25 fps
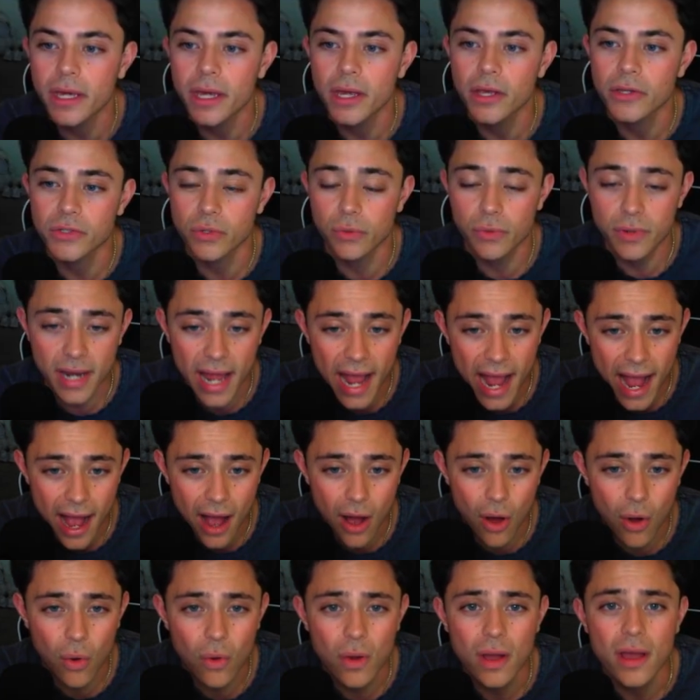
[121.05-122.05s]
So
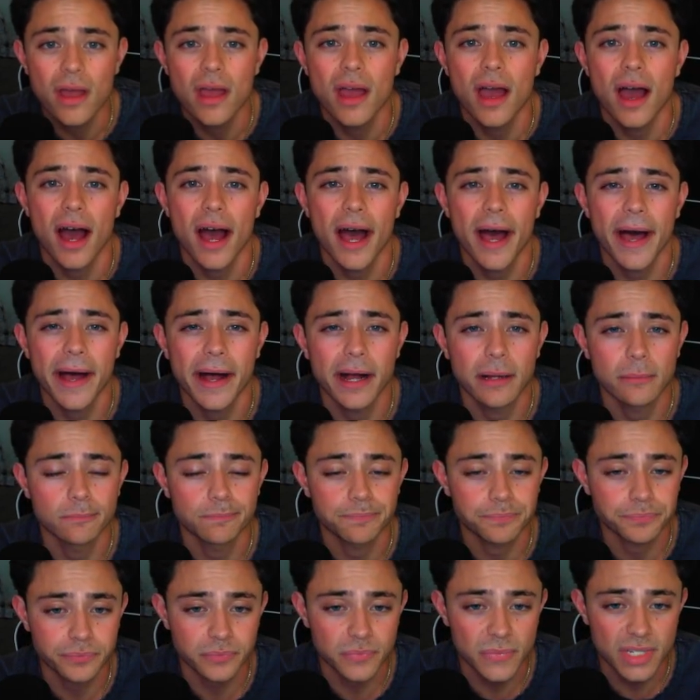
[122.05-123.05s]
now, um,
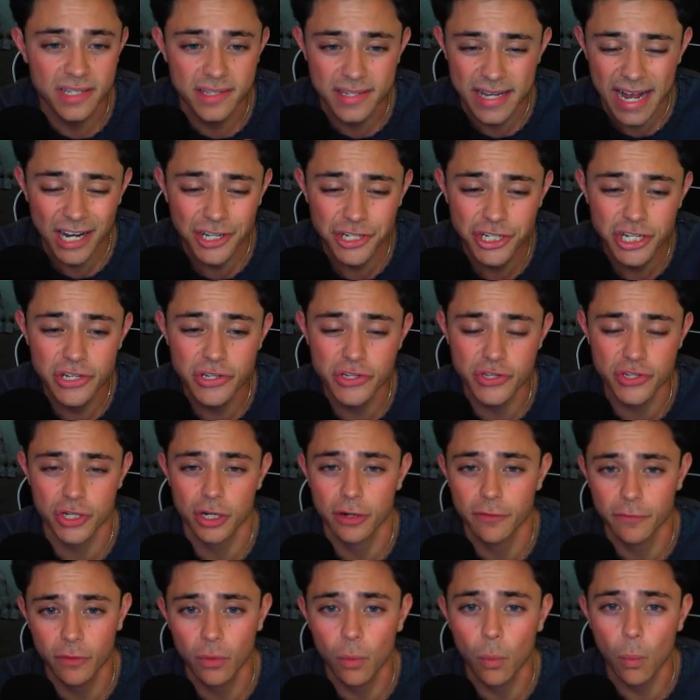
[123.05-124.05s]
it's actually a
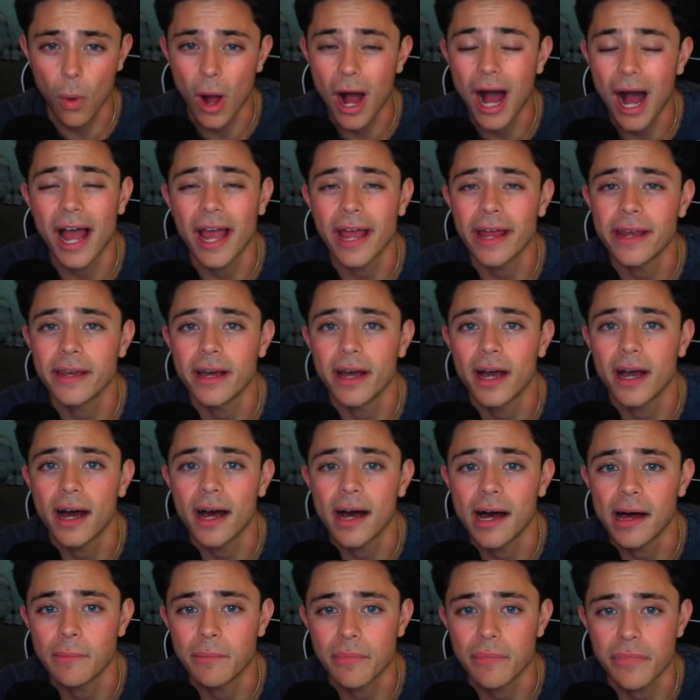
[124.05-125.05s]
server-wide
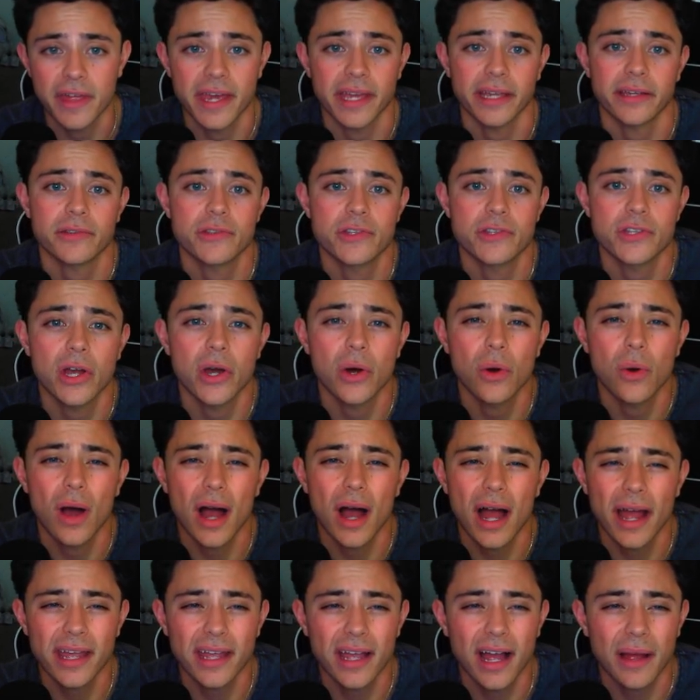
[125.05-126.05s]
um, thing. So
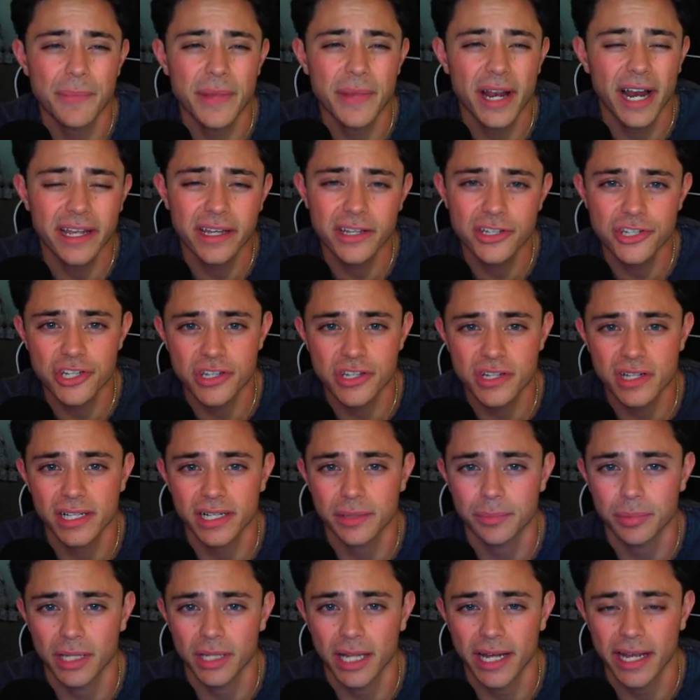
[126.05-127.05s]
I, I mean, I can just
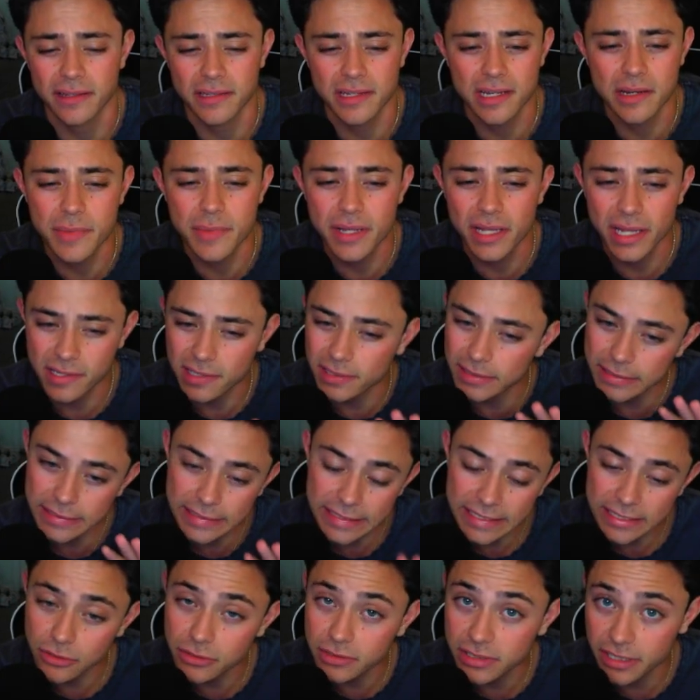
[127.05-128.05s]
click play. It's gonna be, it's a
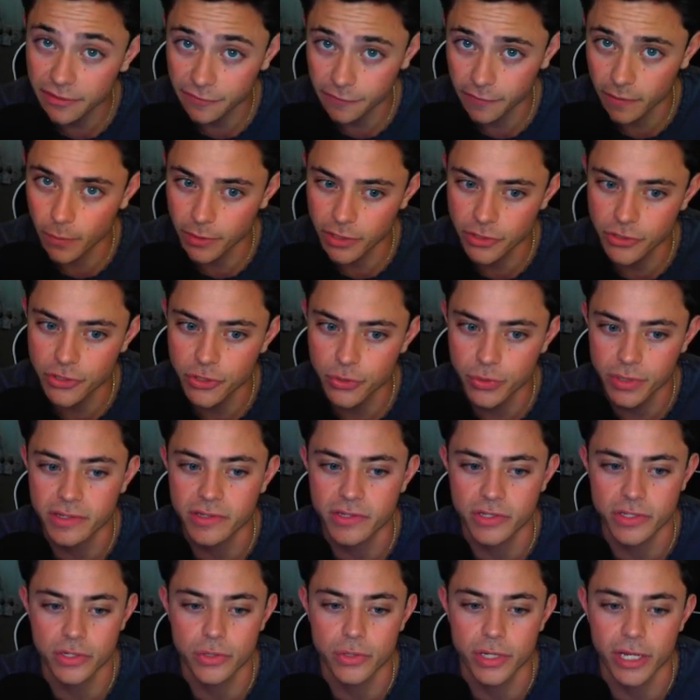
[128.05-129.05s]
little different when you do it in
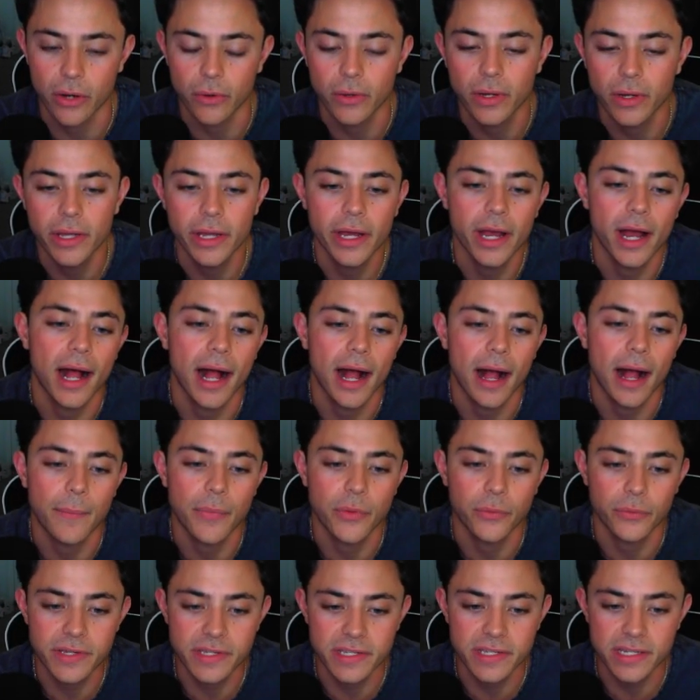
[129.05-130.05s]
Studio. Um,
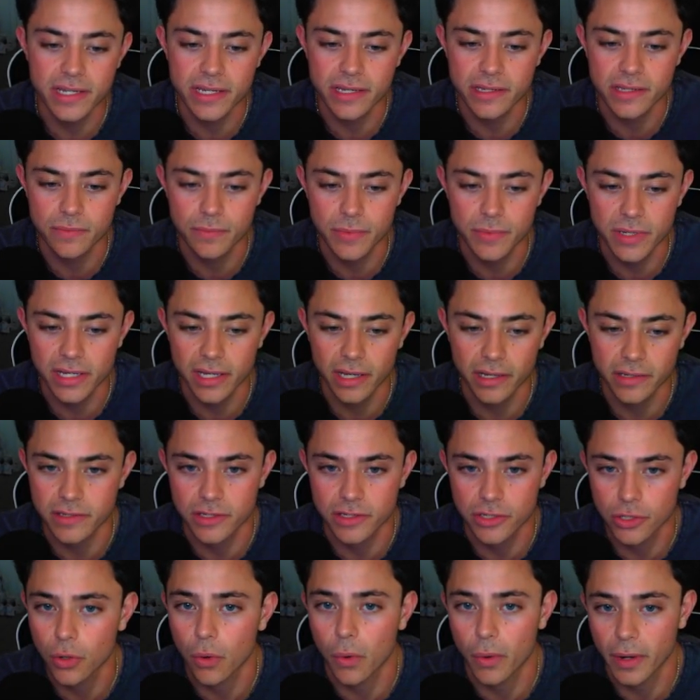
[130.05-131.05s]
the reason is because
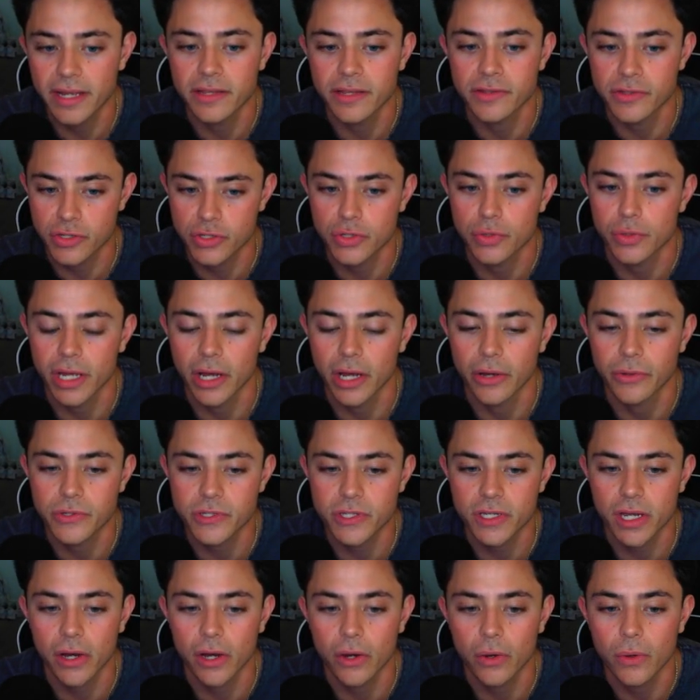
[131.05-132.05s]
you're in Studio.
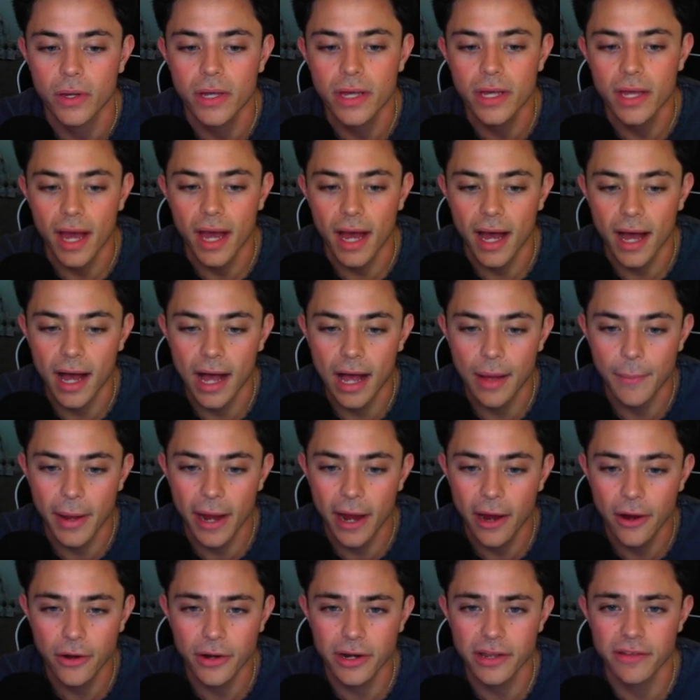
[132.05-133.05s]
So um, I
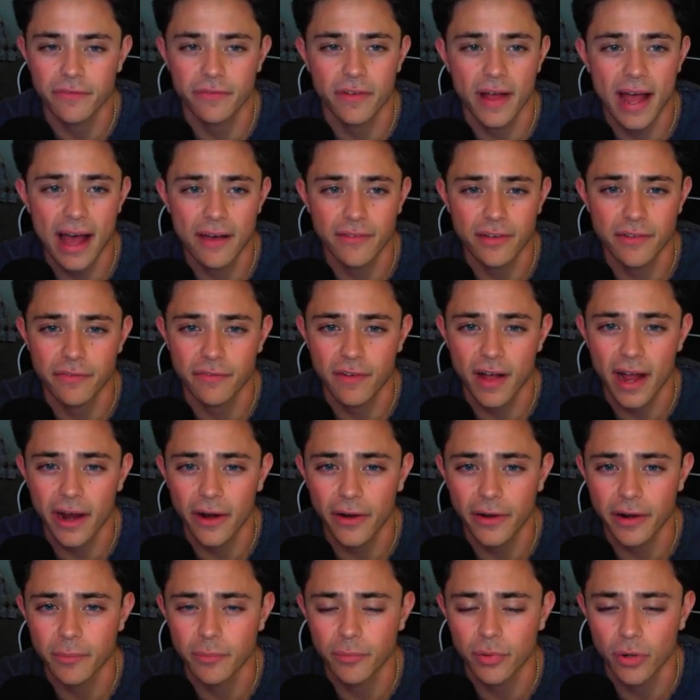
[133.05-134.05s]
already have it
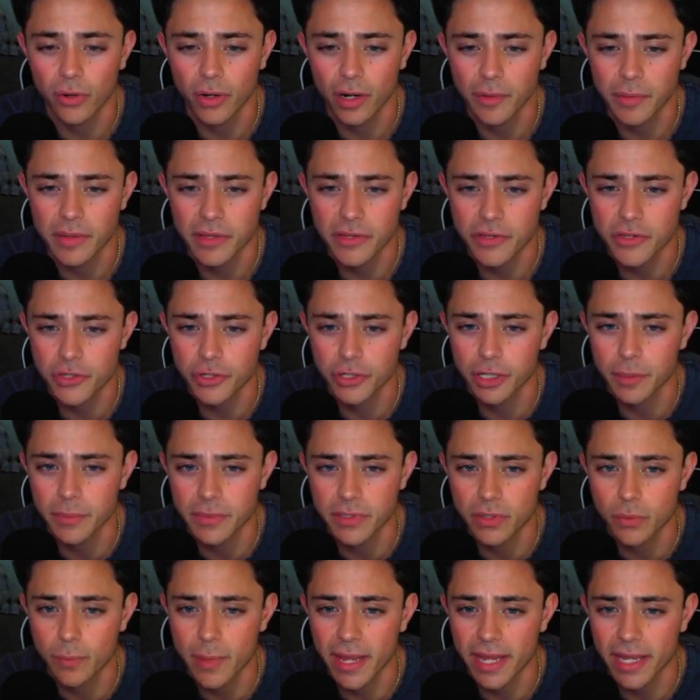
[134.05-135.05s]
fired and programmed in the script
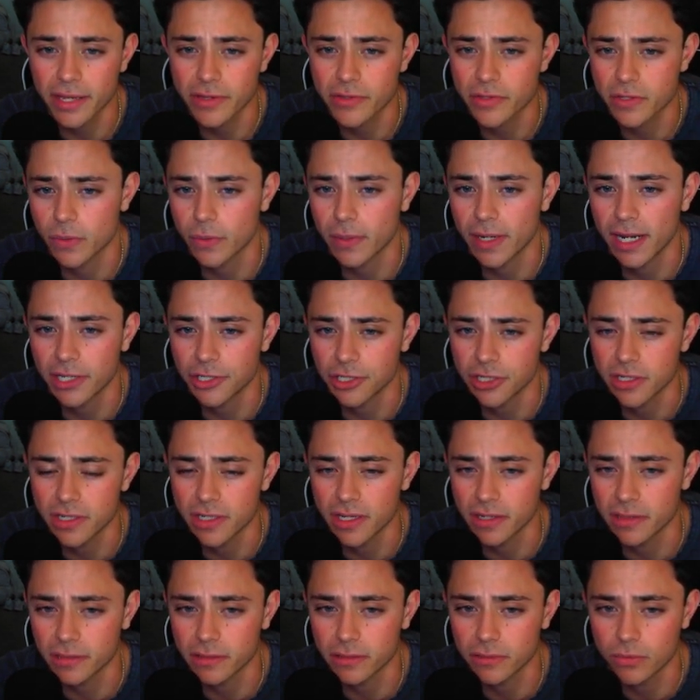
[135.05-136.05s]
to make it so it actually
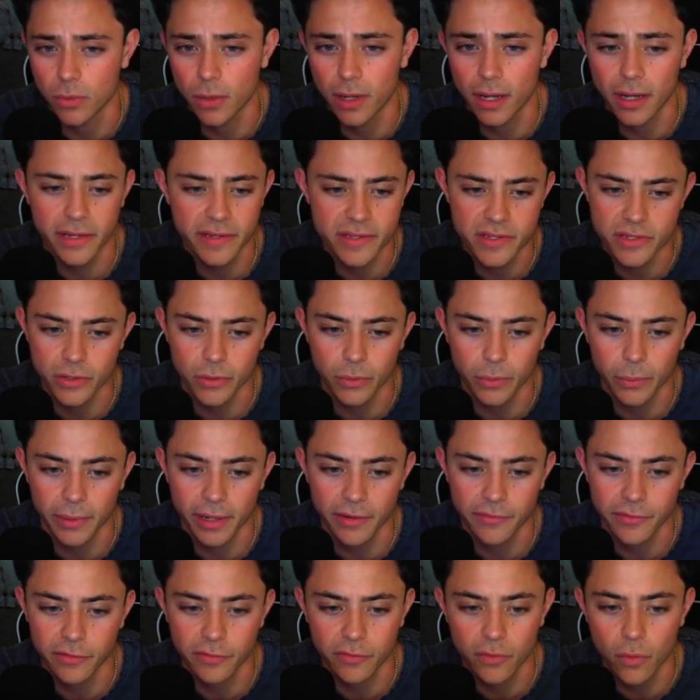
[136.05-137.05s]
does it twice or
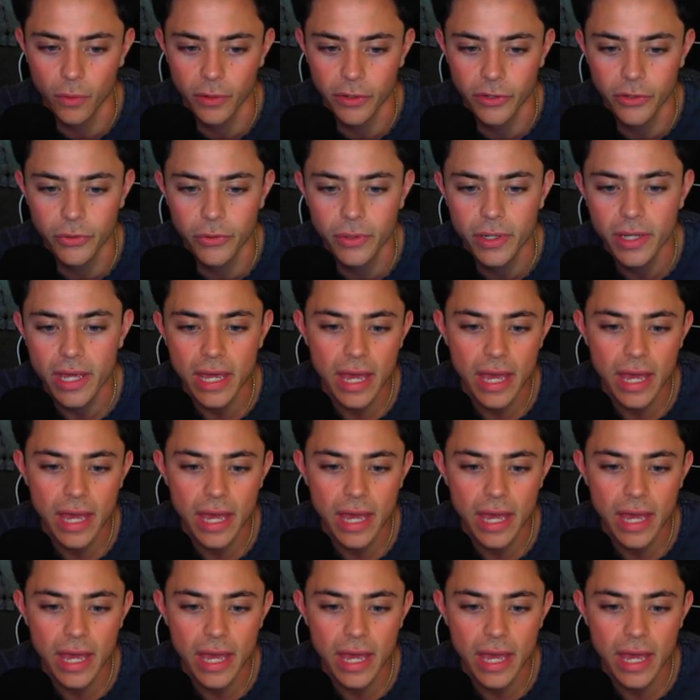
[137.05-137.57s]
whatever for you.